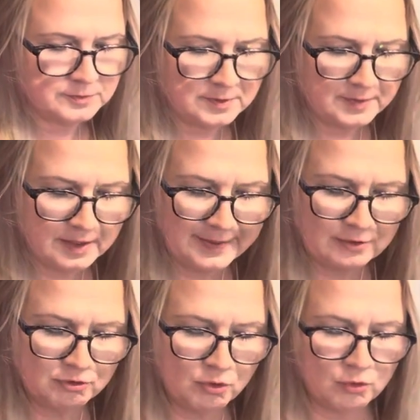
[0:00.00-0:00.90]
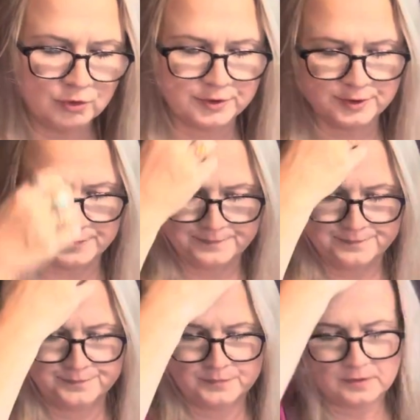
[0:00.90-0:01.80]
Something about north,
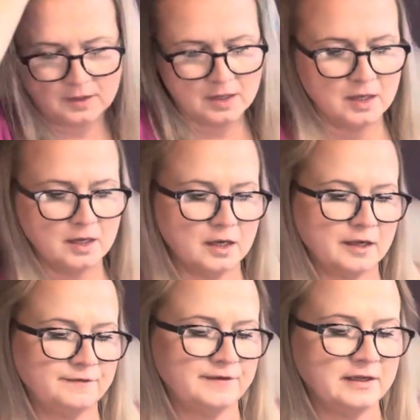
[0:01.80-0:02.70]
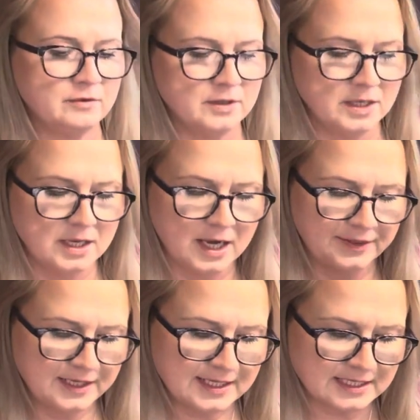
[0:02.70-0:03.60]
I feel. I
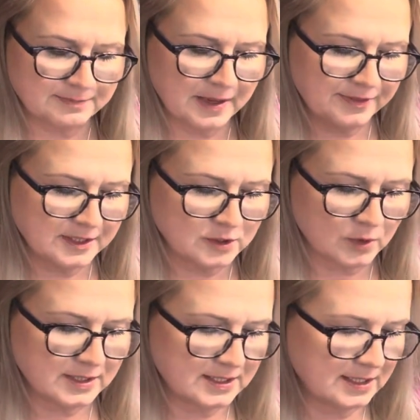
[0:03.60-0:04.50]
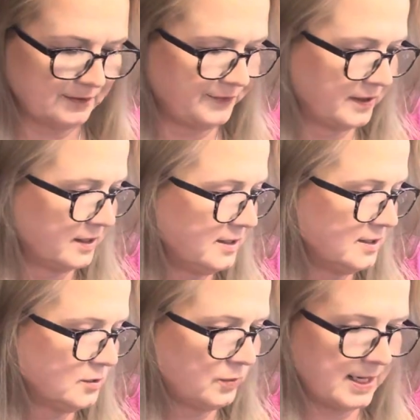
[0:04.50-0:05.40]
think this month is quite significant
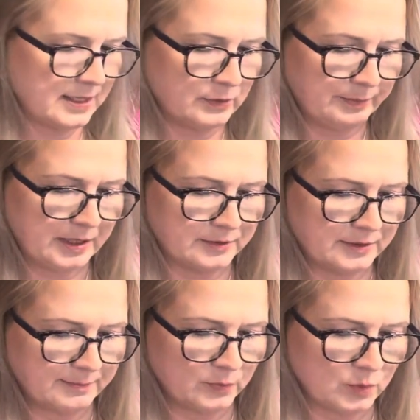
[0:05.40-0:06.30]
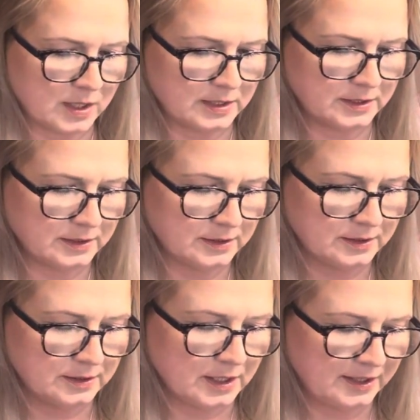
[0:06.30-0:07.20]
as well, pile number 1.
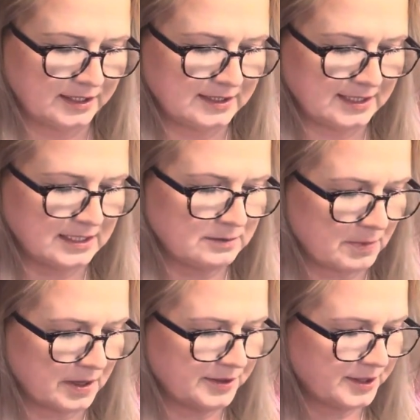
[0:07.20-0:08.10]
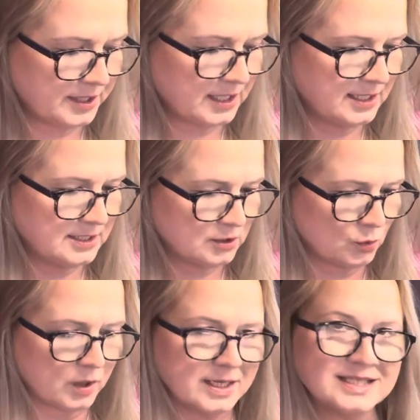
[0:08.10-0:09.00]
I think this month is
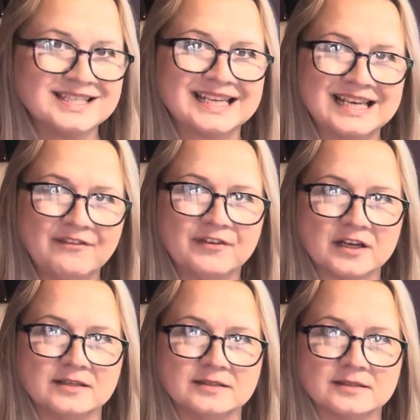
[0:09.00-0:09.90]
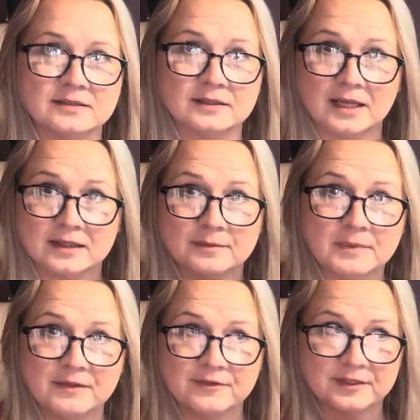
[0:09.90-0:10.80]
quite significant, like the
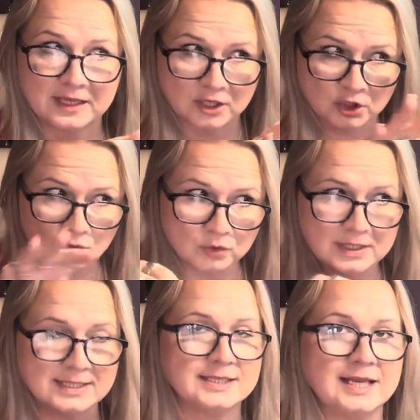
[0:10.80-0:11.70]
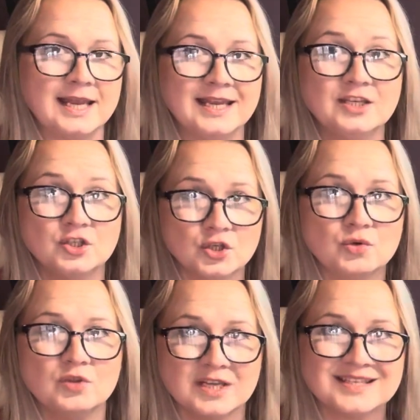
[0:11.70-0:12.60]
month that you're listening
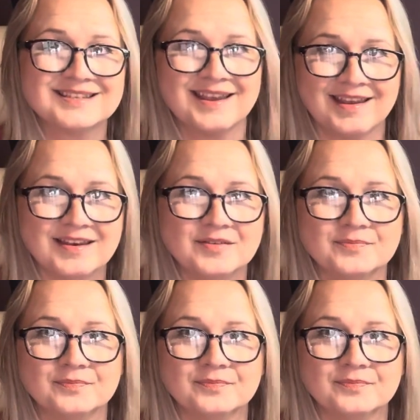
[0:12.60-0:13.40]
to this in.